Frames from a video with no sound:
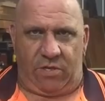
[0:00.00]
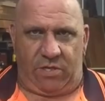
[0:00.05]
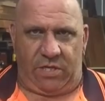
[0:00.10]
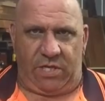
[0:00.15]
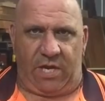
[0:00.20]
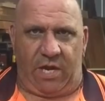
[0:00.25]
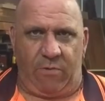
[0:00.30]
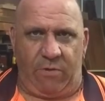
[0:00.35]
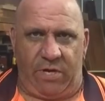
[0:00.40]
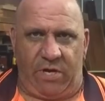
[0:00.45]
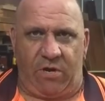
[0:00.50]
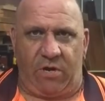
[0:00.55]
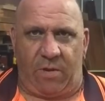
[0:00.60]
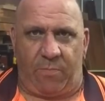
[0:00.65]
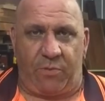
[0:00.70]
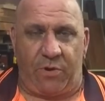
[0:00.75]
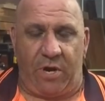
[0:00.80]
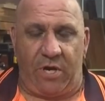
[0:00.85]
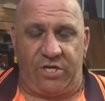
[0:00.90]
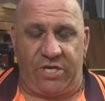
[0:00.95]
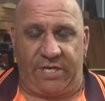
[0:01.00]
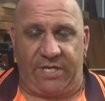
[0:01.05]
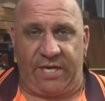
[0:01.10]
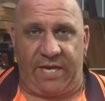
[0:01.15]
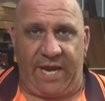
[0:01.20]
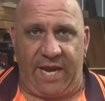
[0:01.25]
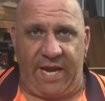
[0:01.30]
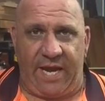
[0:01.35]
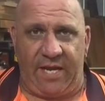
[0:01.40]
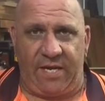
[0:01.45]
When you've got a project at
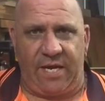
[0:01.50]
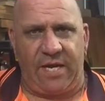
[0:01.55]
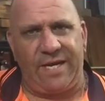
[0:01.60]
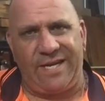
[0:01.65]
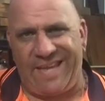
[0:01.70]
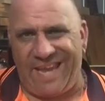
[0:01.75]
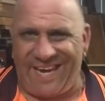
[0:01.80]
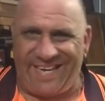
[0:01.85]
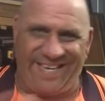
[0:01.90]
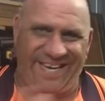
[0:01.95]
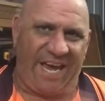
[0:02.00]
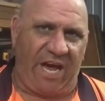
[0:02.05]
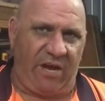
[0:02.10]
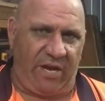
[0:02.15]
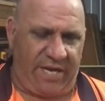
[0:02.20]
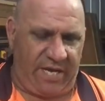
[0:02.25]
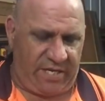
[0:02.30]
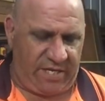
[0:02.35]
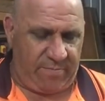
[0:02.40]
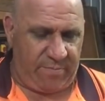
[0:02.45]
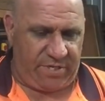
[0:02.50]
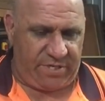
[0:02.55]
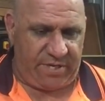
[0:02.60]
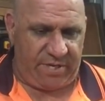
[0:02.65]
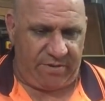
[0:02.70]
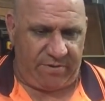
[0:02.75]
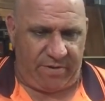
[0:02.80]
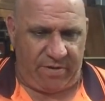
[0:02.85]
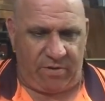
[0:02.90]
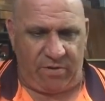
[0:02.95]
hand, then go and get your
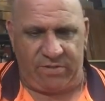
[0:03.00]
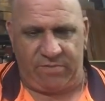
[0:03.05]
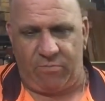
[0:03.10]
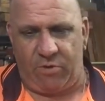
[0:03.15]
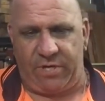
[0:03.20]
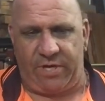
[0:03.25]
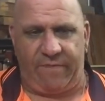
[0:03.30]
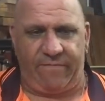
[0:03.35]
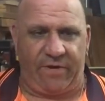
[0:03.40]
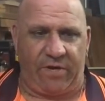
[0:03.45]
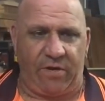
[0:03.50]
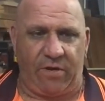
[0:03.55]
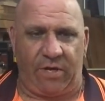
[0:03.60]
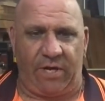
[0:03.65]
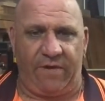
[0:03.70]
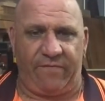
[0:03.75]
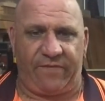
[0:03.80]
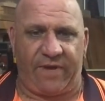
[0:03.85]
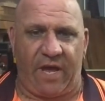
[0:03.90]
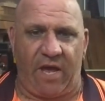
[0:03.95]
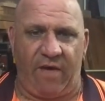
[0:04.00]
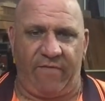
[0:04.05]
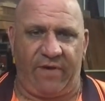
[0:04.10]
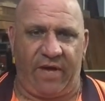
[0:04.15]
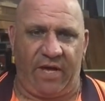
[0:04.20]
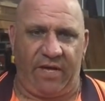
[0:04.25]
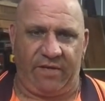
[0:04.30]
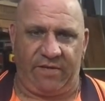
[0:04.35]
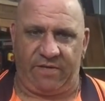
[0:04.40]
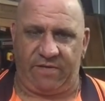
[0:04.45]
materials and whatever you've got left
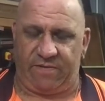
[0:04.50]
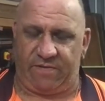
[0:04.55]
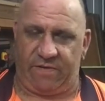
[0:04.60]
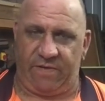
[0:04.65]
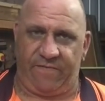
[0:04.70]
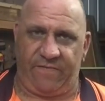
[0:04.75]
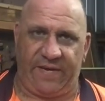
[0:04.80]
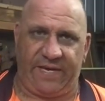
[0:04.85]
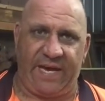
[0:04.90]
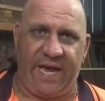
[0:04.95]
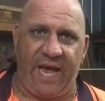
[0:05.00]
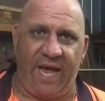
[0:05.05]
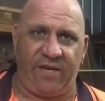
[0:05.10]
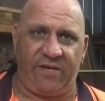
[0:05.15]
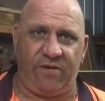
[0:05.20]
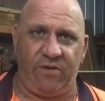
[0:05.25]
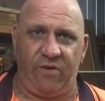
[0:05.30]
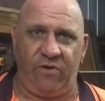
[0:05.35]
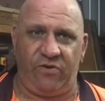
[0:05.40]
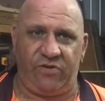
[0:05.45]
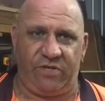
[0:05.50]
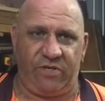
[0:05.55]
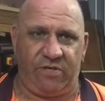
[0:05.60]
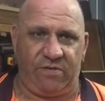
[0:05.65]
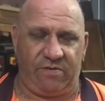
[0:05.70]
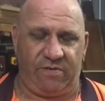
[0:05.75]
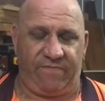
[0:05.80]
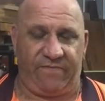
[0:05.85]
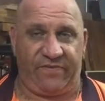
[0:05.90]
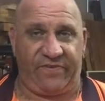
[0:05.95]
over. If you can't use
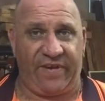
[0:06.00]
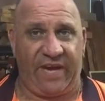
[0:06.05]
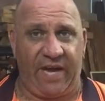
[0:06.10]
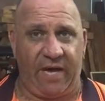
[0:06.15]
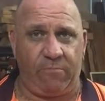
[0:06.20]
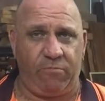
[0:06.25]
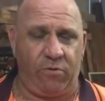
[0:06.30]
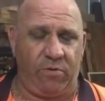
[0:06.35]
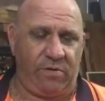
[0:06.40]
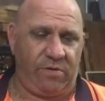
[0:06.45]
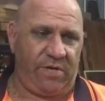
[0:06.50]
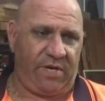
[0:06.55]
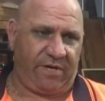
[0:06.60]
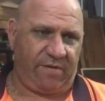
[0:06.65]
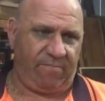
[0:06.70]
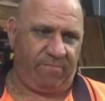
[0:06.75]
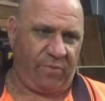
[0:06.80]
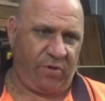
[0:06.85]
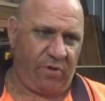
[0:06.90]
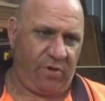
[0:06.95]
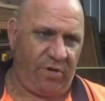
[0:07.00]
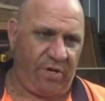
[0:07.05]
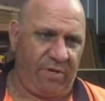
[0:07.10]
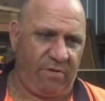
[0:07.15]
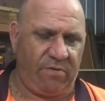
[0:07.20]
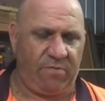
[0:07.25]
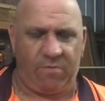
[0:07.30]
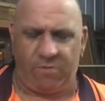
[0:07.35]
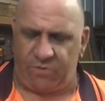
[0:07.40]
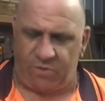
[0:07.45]
it, if it's hardwood, you can burn
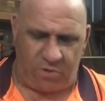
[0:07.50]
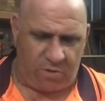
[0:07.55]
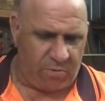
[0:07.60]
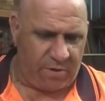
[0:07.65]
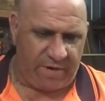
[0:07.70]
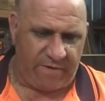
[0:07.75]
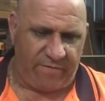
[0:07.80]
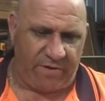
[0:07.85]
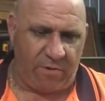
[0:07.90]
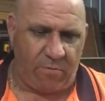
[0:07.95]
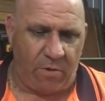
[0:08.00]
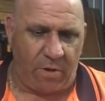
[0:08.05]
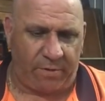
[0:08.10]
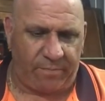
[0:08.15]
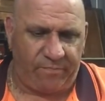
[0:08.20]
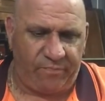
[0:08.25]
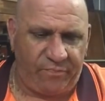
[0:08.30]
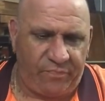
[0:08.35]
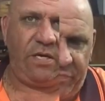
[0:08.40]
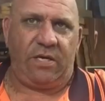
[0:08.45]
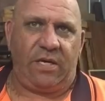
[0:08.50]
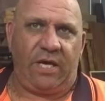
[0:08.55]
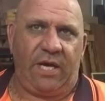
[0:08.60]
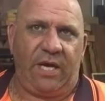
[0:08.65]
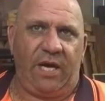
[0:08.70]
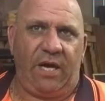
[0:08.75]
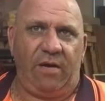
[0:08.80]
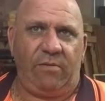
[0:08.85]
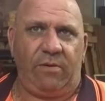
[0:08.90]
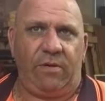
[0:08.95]
it, do whatever you want.
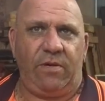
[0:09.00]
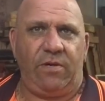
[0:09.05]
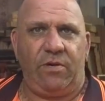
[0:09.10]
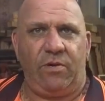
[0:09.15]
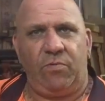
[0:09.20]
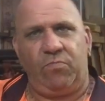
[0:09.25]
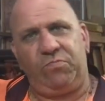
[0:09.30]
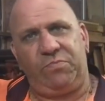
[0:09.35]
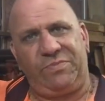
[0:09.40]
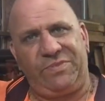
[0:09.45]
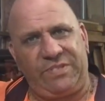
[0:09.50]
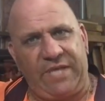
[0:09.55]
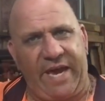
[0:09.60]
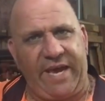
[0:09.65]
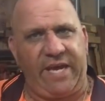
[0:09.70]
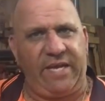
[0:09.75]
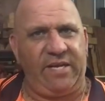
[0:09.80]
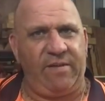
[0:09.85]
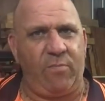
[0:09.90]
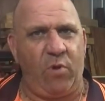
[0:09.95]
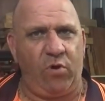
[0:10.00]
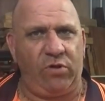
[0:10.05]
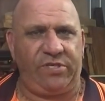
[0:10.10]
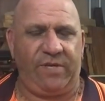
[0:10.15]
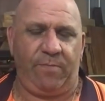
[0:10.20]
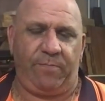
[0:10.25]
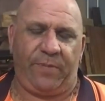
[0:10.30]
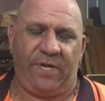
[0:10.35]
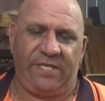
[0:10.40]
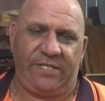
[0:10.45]
Taking the more
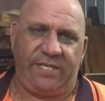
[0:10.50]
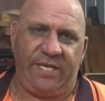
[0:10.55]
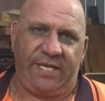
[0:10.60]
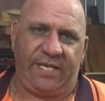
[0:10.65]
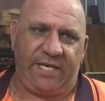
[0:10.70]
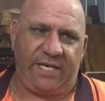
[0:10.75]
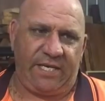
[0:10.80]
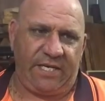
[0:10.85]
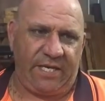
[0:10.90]
simplistic